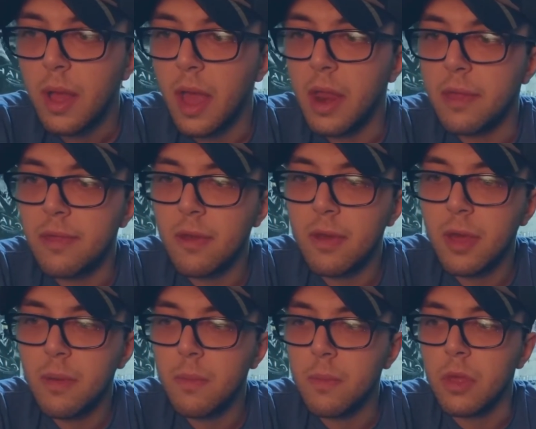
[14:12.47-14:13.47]
And it took
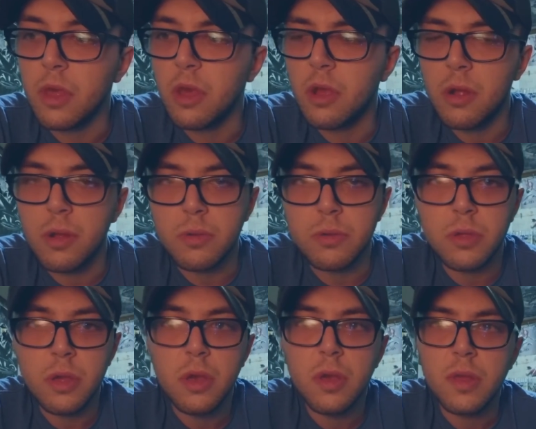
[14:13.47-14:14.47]
him years
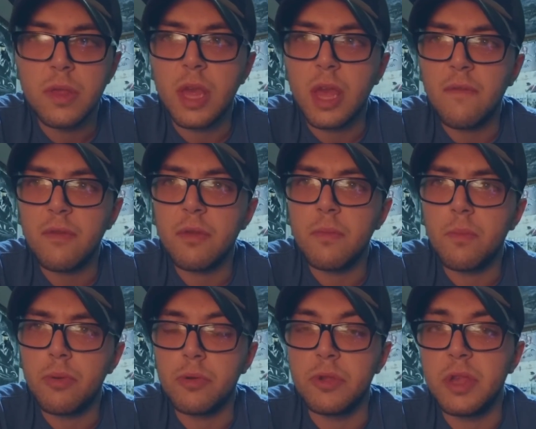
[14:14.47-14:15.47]
to even
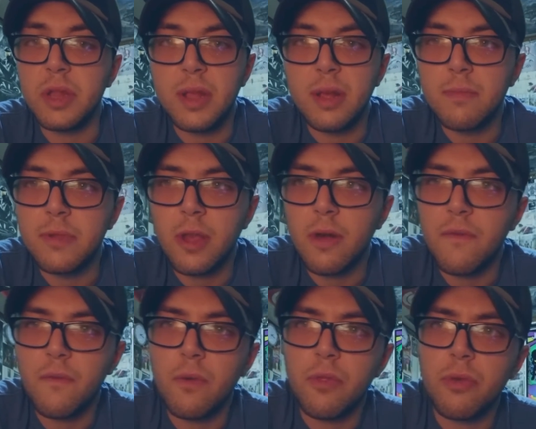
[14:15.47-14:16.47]
present himself
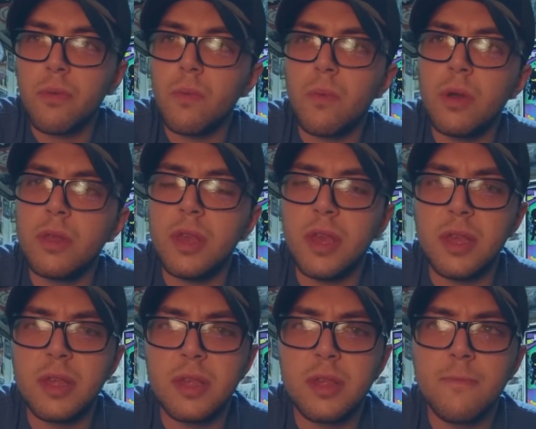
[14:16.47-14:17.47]
with what
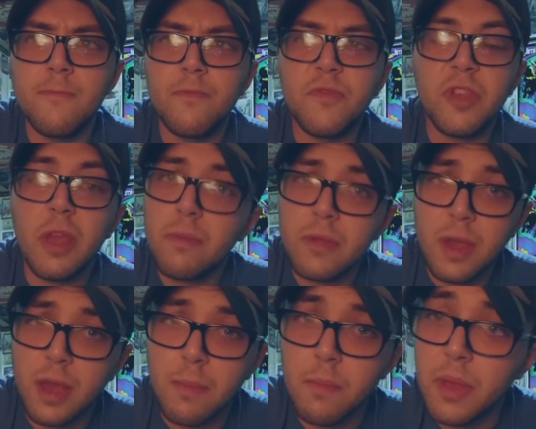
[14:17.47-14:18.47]
is, seems
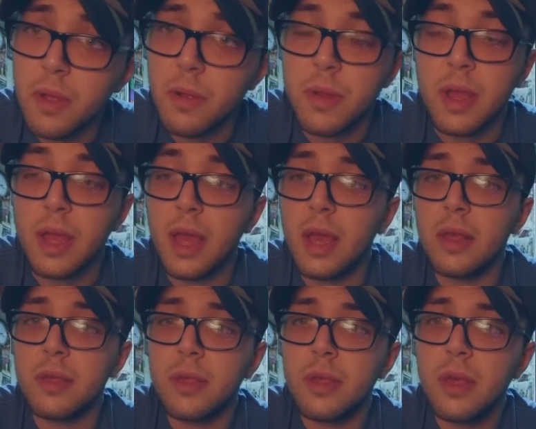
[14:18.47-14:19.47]
like a beard, I
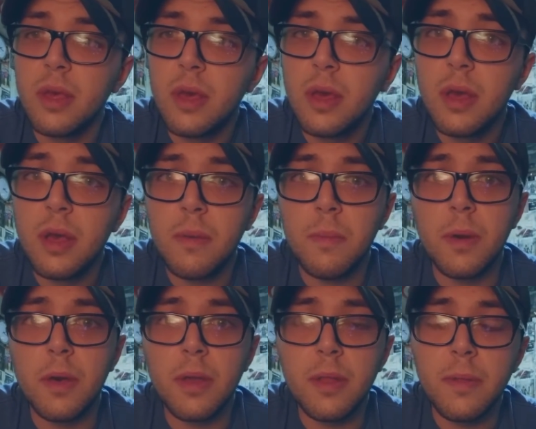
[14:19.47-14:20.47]
guess.
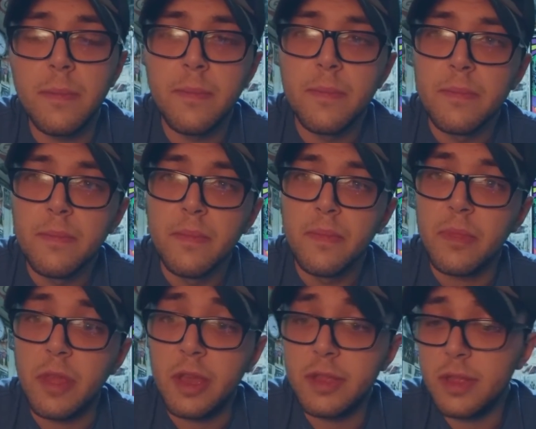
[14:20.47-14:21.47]
But
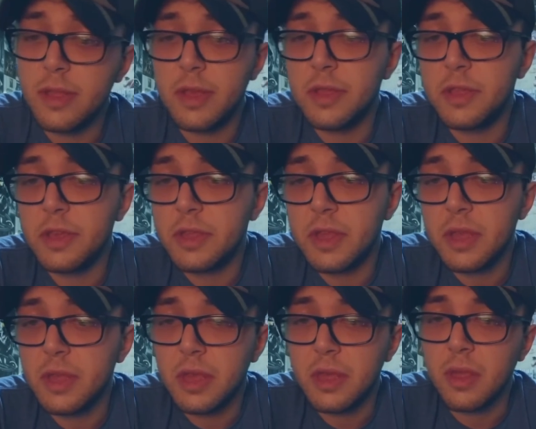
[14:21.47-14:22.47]
it just
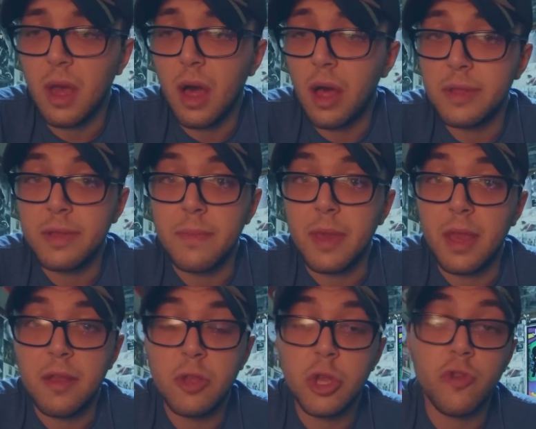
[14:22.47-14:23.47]
is, is odd to
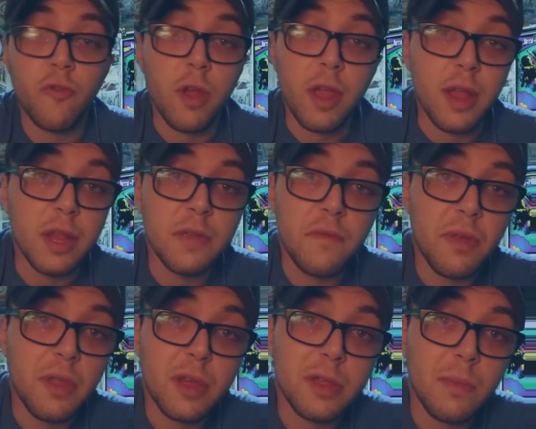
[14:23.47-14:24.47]
me. It's strange. I
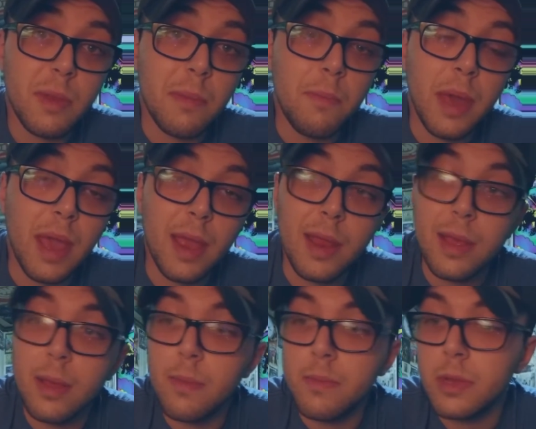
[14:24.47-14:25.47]
feel like somebody paid
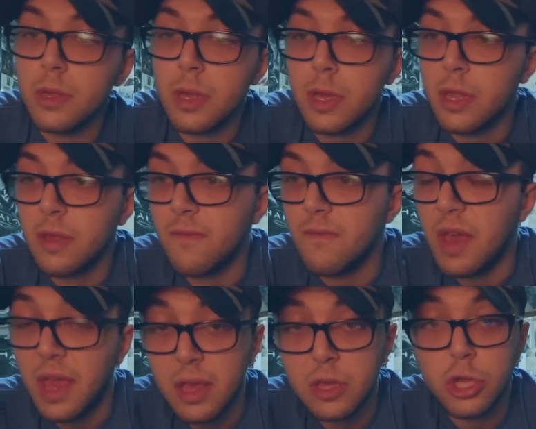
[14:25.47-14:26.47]
him just like this
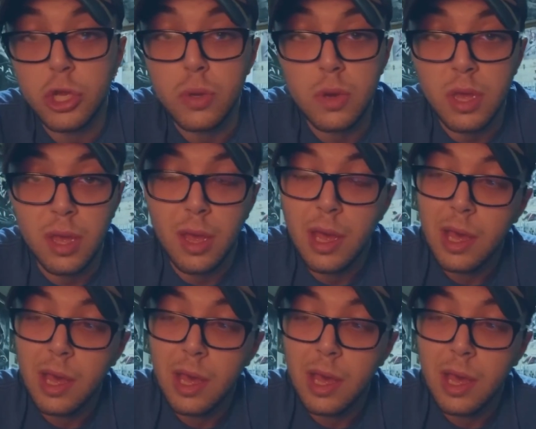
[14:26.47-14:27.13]
Vegas shooting.